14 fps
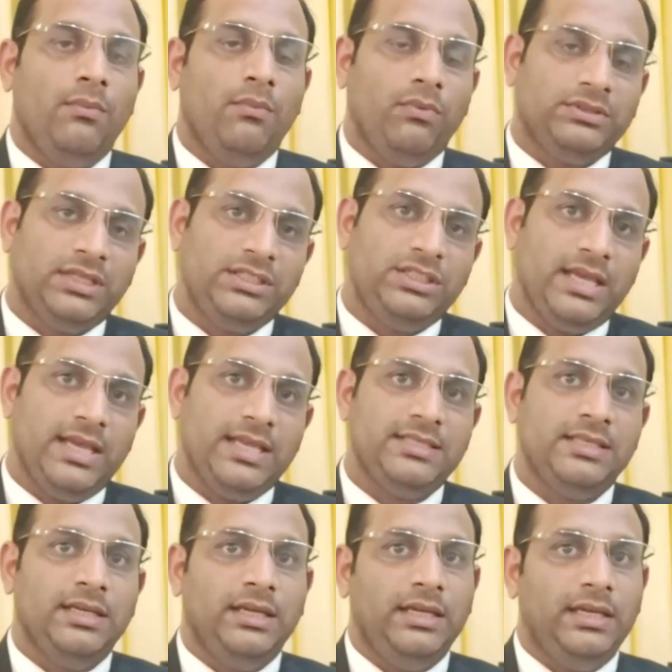such as
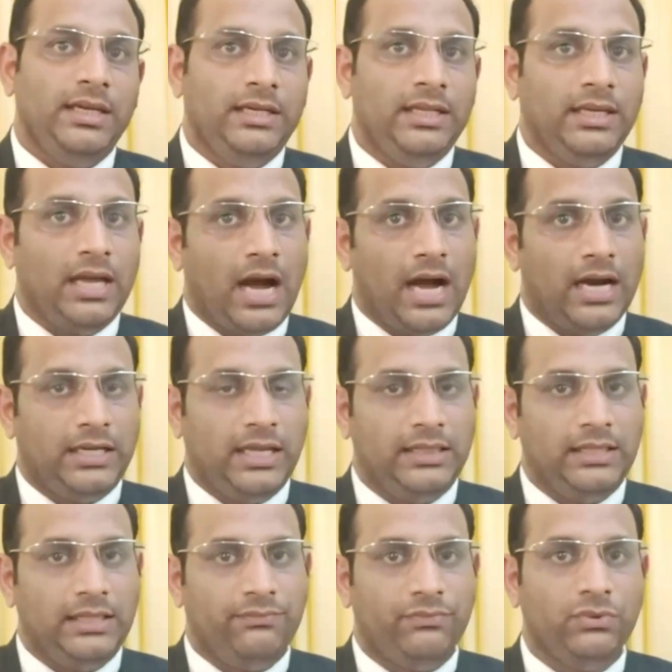eating heart healthy
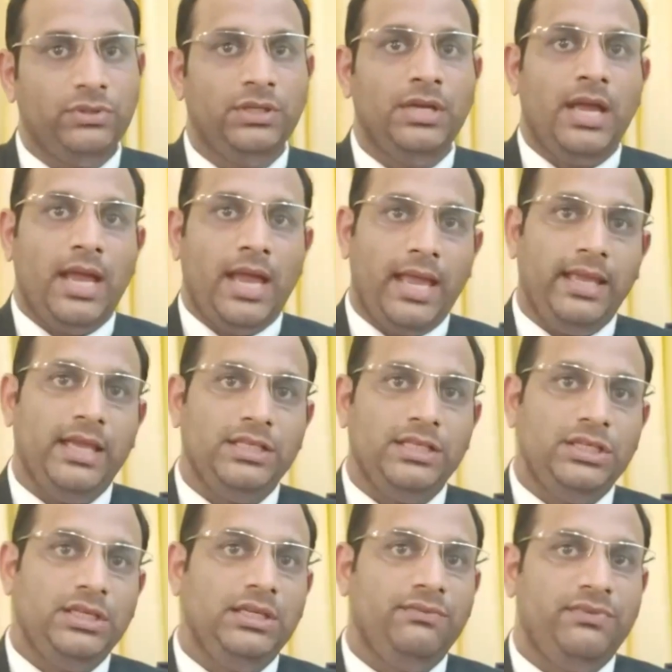food, engaging
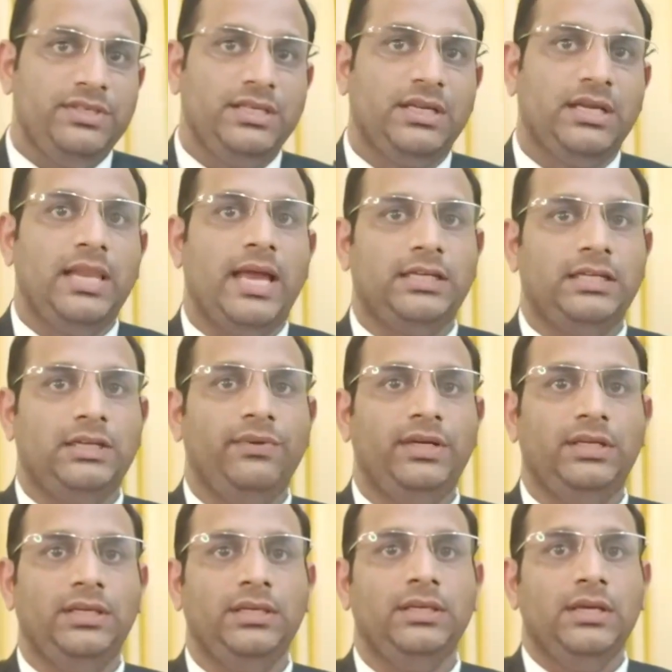in physical
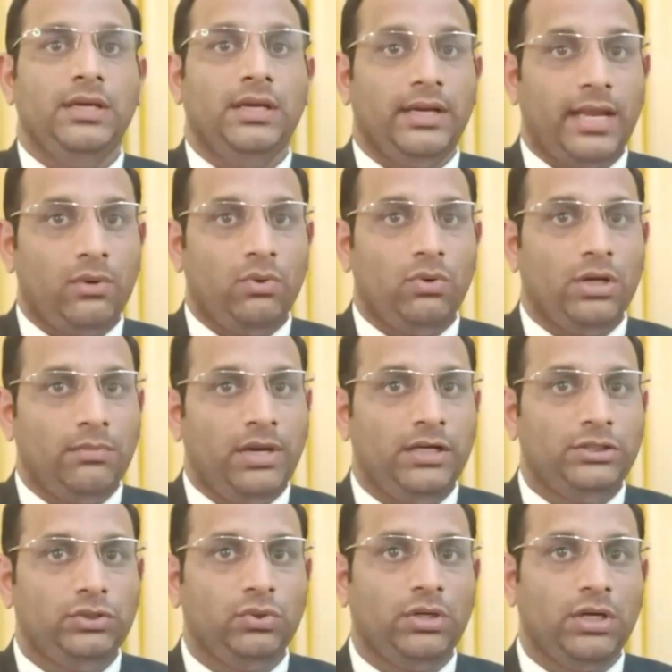activity, regular blood
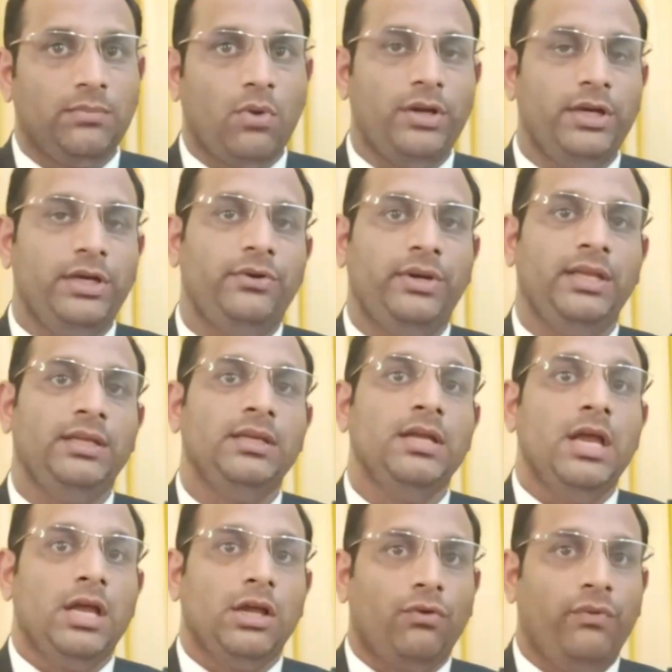sugar monitoring,
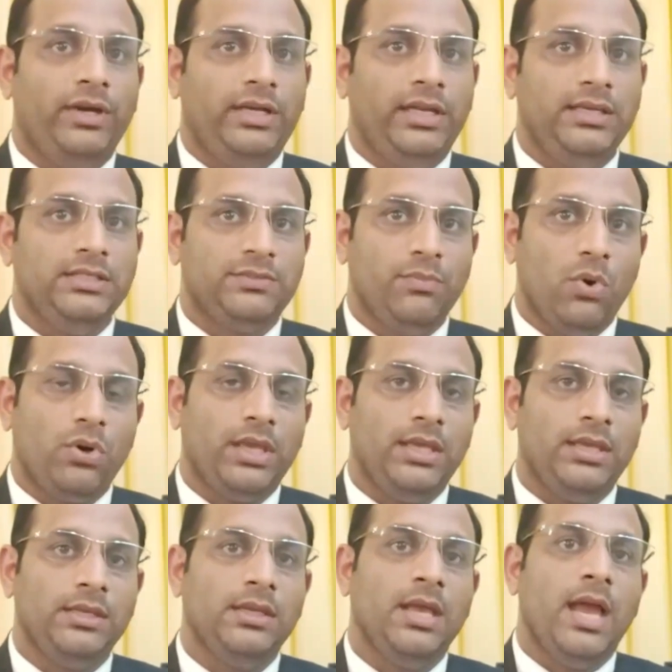quitting smoking
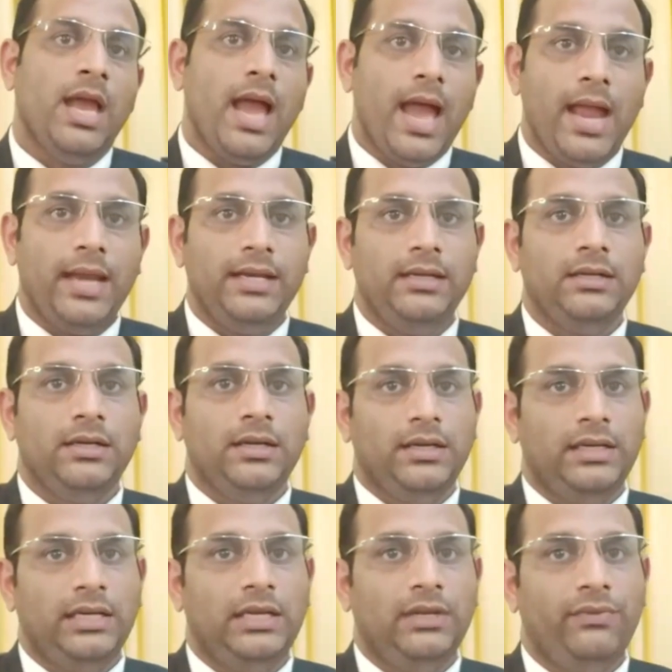and
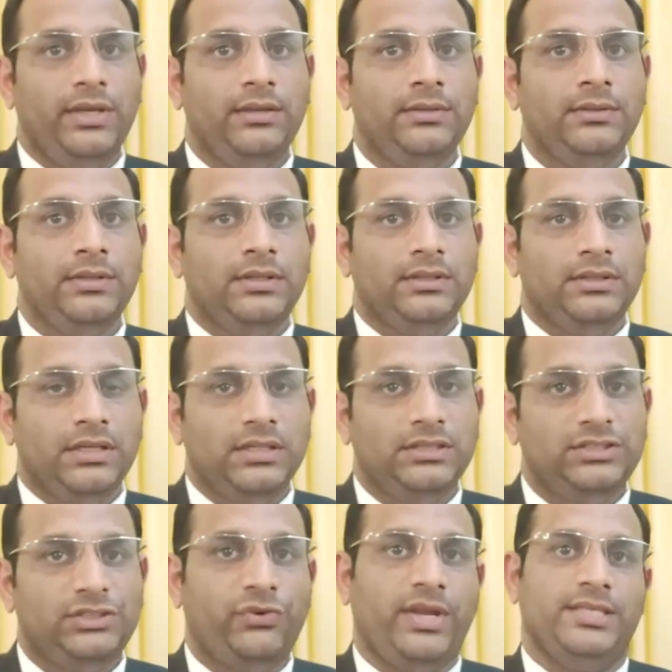relieving the
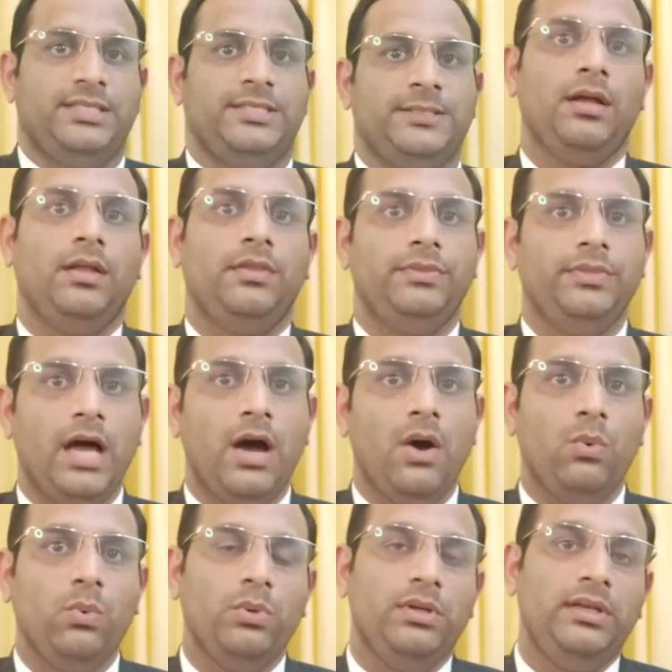stress.
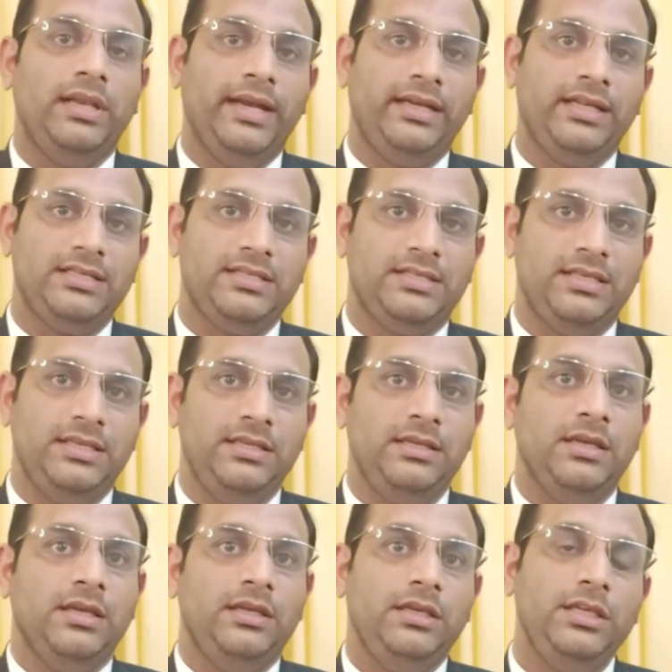Now let us see
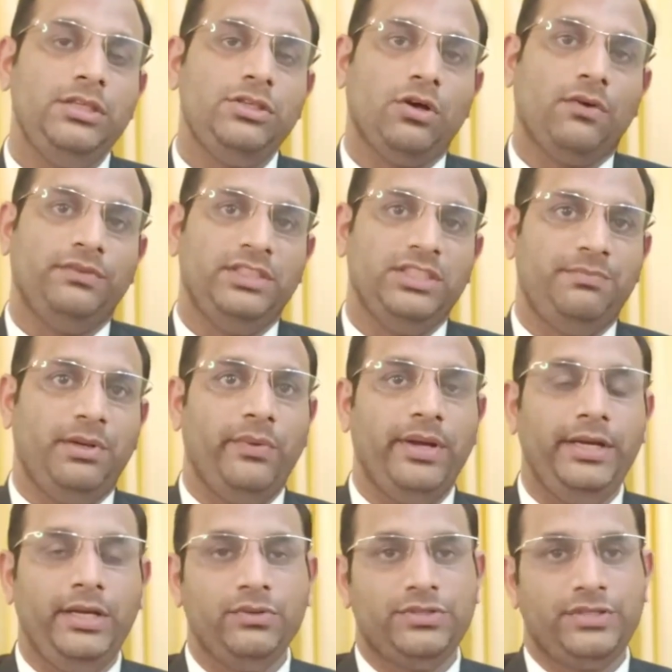each of these
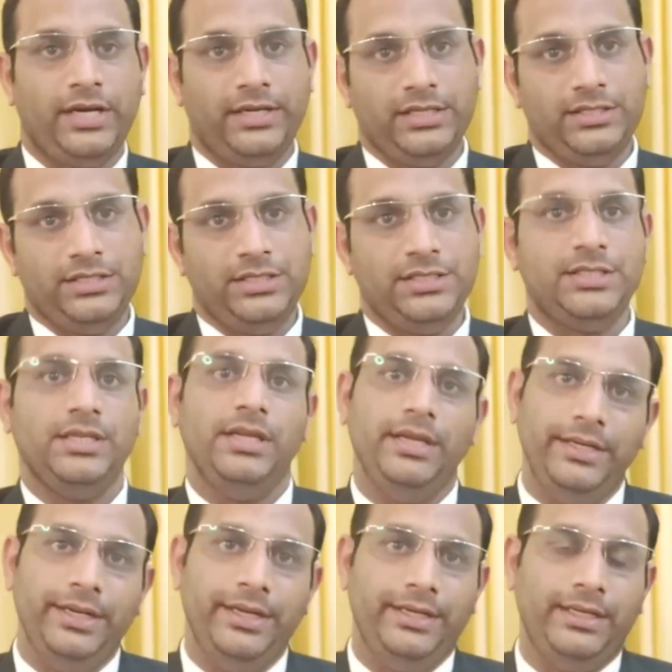preventive strategies
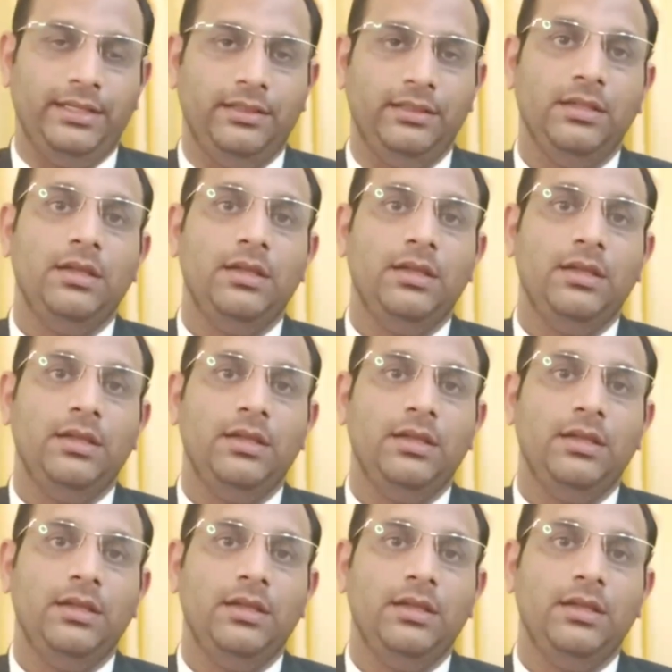in detail.